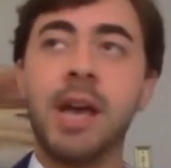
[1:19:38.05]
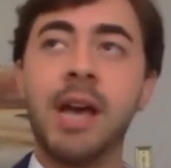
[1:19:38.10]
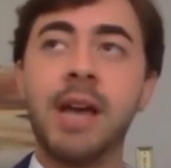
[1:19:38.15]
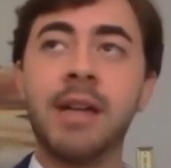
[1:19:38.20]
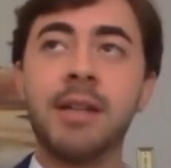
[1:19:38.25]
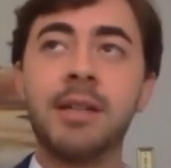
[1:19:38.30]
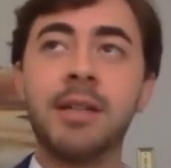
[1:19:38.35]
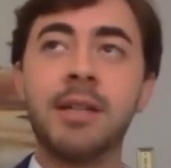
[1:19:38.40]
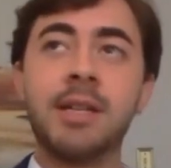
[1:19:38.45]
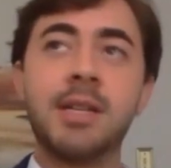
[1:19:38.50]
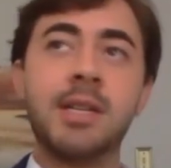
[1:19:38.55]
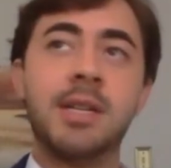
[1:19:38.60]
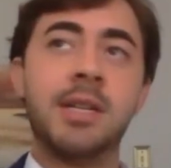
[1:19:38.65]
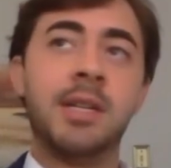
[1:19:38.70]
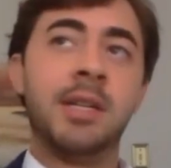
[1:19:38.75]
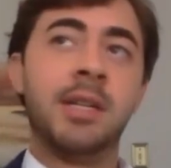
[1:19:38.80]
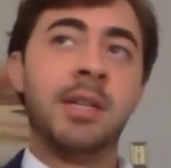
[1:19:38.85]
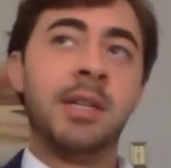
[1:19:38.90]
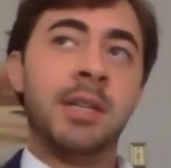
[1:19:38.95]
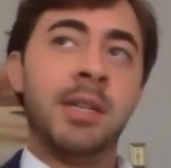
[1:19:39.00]
And
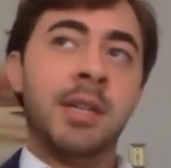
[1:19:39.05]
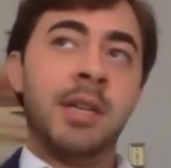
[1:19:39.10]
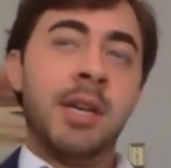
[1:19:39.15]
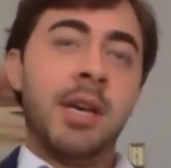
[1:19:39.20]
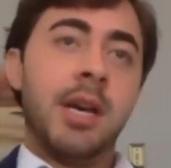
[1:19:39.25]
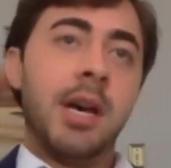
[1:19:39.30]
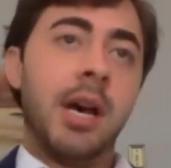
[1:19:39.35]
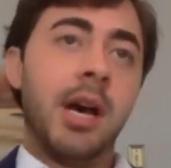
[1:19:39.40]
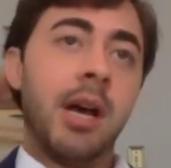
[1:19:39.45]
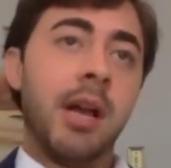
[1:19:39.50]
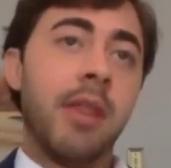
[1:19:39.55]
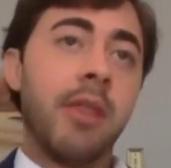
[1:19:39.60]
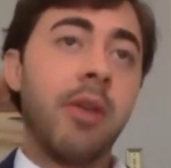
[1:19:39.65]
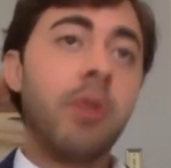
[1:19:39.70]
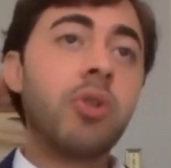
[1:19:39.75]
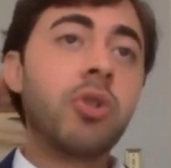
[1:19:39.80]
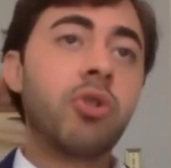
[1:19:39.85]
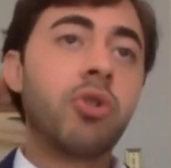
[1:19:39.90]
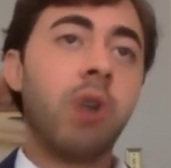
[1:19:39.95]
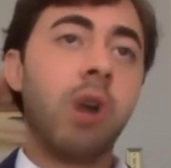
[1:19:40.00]
uh,
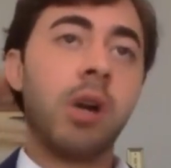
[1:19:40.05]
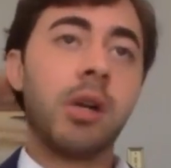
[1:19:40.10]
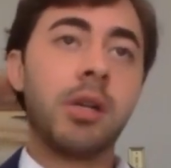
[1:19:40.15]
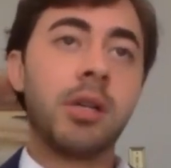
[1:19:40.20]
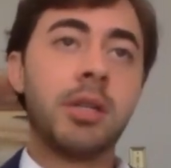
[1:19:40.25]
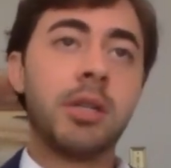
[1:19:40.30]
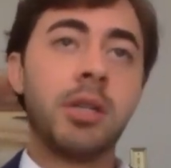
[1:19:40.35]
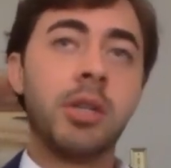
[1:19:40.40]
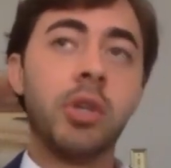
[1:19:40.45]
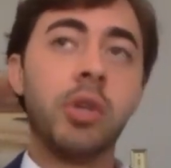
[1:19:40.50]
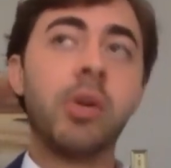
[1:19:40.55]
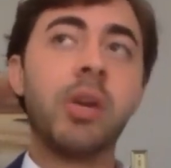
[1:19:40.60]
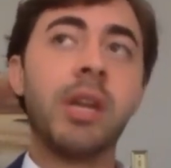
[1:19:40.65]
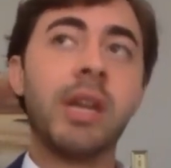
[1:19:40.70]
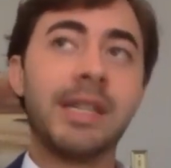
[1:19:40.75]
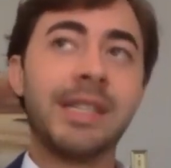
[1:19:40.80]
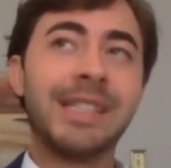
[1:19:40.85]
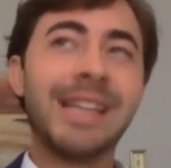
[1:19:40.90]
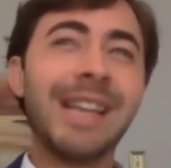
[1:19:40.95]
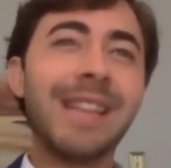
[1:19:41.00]
those drugs, you can
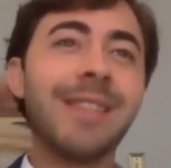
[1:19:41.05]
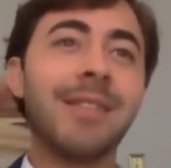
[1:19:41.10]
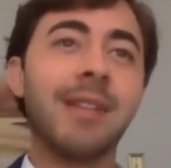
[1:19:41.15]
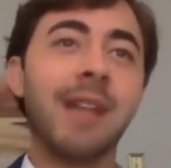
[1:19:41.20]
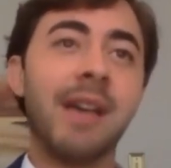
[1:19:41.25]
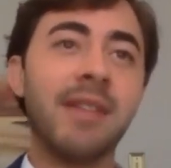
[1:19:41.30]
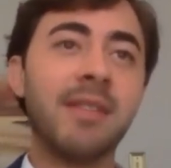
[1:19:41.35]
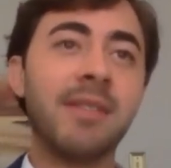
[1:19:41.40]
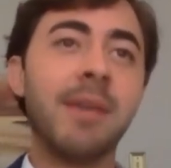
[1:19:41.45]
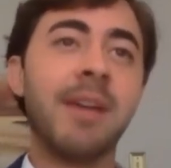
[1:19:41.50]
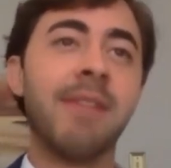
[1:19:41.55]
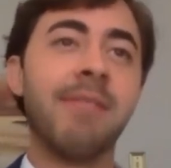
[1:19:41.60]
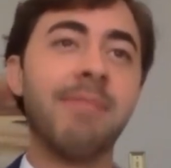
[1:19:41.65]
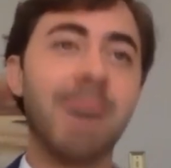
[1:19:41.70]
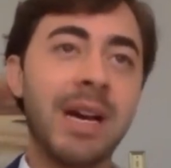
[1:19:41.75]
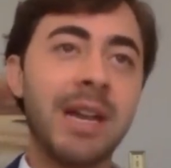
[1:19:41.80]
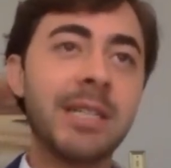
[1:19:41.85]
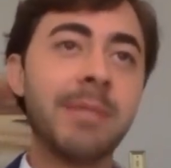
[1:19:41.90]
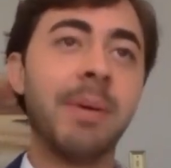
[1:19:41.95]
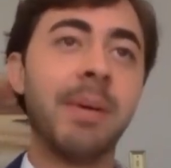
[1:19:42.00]
extend the lifespan of
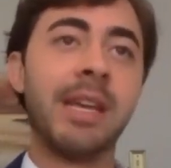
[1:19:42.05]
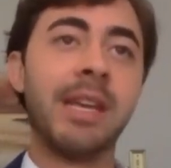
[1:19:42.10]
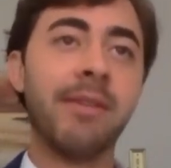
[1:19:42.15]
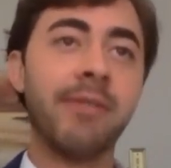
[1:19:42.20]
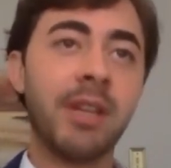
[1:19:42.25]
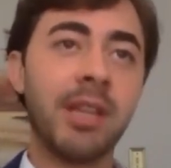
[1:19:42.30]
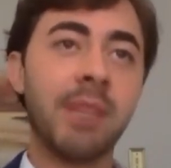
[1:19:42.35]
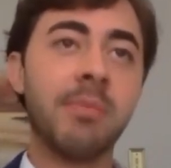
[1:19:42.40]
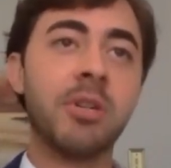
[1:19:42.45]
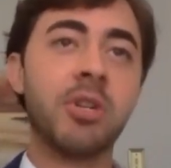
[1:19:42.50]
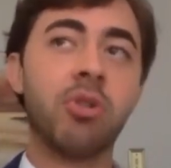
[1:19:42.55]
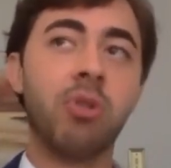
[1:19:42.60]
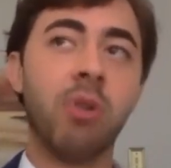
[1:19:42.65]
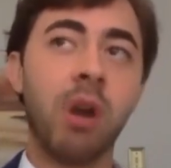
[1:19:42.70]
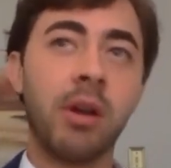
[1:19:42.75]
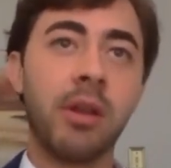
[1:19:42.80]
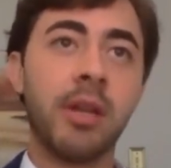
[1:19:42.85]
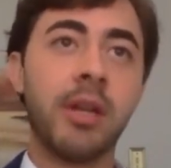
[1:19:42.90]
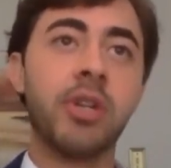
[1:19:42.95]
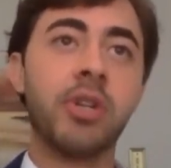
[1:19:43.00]
mice by giving them a
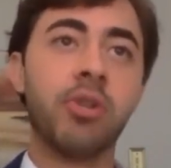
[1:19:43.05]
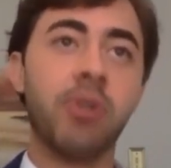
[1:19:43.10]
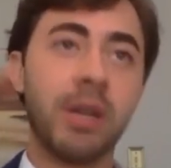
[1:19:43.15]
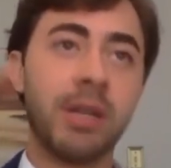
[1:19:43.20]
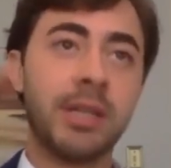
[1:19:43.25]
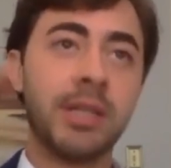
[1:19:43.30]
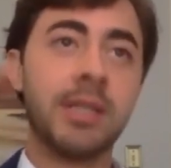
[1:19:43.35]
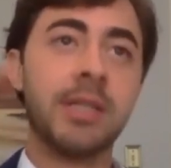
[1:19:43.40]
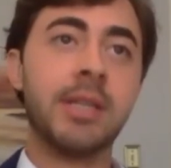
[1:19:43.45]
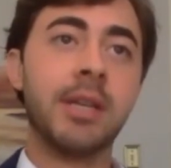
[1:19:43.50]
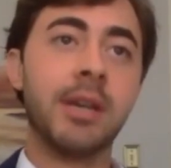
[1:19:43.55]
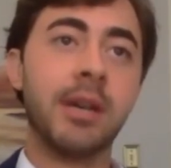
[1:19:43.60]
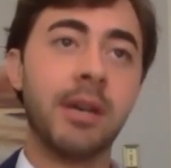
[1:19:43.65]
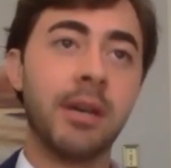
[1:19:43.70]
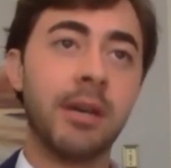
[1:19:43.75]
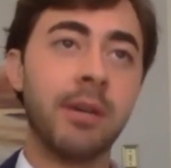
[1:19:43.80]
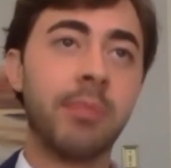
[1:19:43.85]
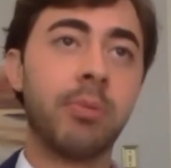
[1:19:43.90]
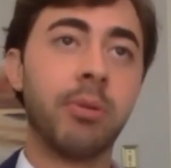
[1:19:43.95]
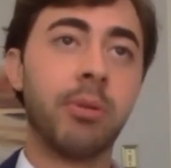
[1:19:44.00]
drug that addresses
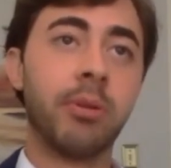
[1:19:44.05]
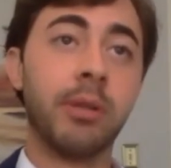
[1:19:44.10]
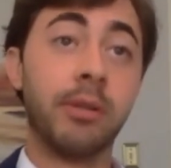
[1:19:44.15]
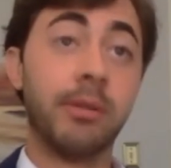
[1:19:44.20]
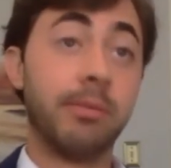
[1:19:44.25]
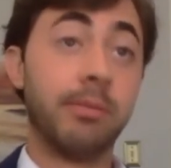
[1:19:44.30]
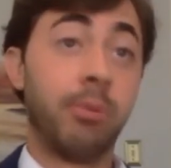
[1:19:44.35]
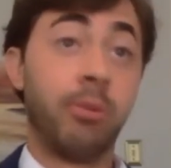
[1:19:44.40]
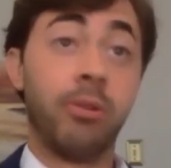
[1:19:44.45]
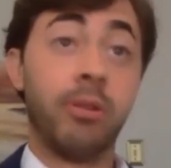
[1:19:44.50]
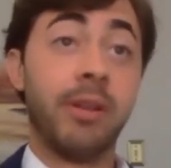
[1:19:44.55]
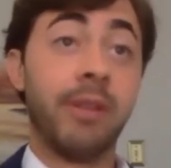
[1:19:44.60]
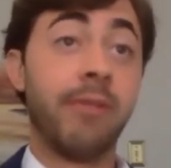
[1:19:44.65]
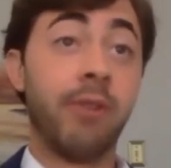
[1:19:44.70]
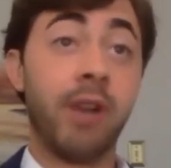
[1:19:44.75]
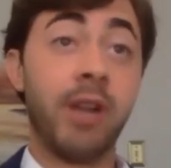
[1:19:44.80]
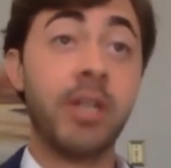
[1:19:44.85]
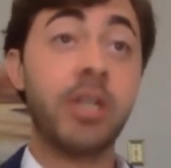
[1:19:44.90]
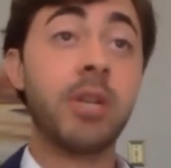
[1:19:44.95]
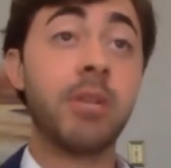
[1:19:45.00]
the prol-
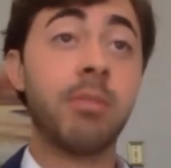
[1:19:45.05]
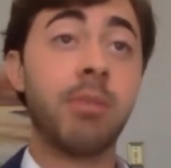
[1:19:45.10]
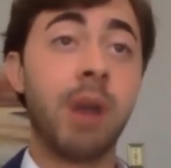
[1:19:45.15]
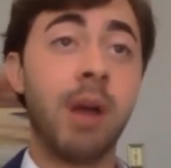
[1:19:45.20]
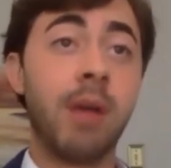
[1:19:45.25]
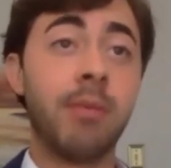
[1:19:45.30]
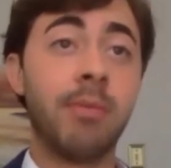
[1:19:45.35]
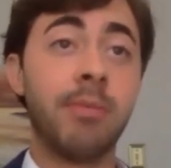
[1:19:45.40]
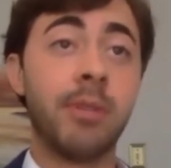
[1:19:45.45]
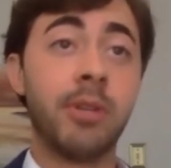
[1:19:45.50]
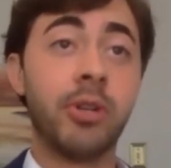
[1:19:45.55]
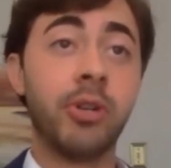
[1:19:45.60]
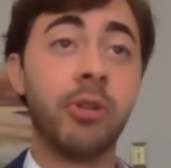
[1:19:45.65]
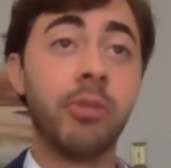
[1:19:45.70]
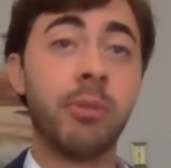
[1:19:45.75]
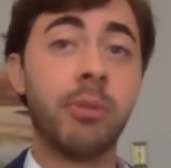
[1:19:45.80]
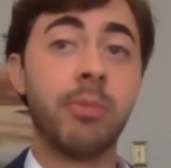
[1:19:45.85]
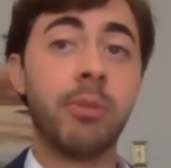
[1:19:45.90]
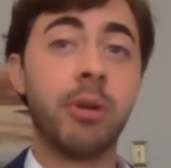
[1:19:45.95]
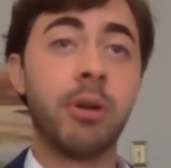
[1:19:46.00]
proliferation problem, the
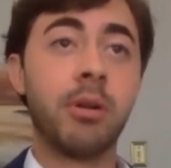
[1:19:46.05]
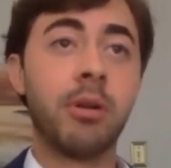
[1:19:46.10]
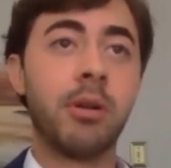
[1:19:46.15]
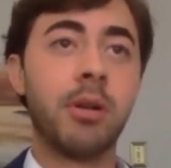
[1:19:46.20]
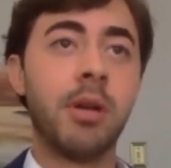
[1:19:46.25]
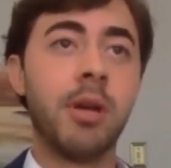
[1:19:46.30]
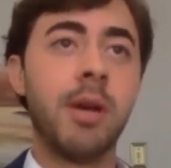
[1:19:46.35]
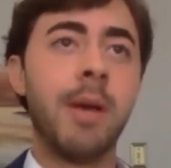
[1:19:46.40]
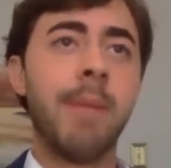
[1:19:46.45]
tumor burden.